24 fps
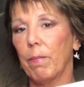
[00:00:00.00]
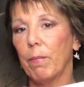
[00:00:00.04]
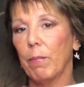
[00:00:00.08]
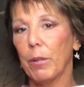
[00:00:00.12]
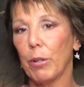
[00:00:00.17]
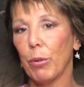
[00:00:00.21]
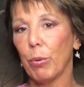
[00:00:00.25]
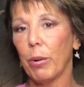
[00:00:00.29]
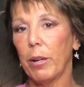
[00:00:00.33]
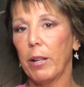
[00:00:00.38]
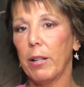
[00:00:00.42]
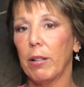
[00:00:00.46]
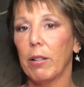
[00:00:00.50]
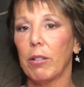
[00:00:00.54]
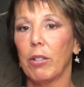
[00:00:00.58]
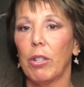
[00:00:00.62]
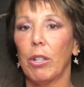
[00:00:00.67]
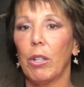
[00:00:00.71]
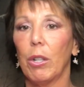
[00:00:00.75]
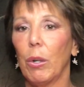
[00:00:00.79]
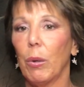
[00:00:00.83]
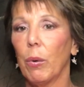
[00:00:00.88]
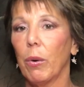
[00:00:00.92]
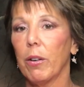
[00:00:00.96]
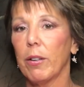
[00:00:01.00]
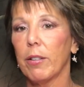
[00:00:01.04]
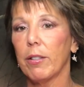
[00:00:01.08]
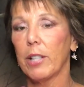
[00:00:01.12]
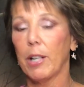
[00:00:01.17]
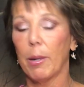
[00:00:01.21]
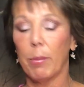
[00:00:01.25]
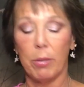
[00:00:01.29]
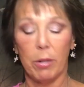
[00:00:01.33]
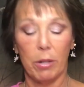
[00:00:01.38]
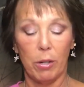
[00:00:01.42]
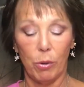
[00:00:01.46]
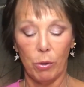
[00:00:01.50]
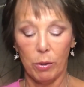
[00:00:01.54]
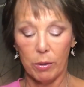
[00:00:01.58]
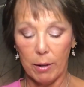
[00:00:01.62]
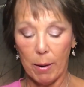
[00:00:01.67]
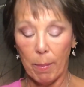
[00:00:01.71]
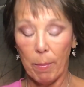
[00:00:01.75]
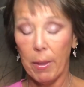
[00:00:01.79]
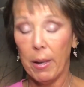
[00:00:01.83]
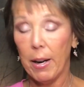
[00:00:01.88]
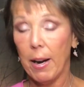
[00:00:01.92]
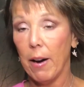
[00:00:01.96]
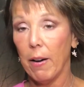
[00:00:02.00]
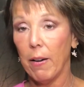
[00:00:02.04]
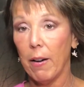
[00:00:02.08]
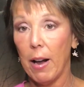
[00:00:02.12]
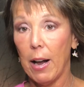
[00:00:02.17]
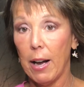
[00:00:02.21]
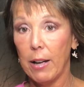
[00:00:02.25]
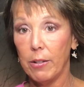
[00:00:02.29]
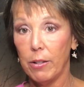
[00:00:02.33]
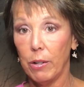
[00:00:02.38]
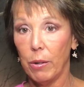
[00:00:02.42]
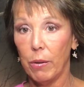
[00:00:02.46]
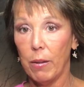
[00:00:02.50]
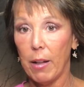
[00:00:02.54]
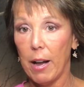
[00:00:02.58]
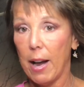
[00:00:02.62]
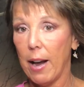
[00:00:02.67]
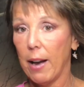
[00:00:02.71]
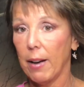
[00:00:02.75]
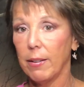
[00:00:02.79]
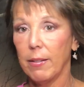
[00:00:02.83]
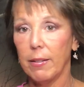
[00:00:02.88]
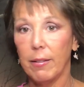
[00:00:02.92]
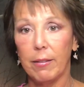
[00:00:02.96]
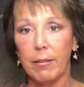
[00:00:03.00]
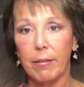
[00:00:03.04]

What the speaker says: between the two or substitute something out. I do that.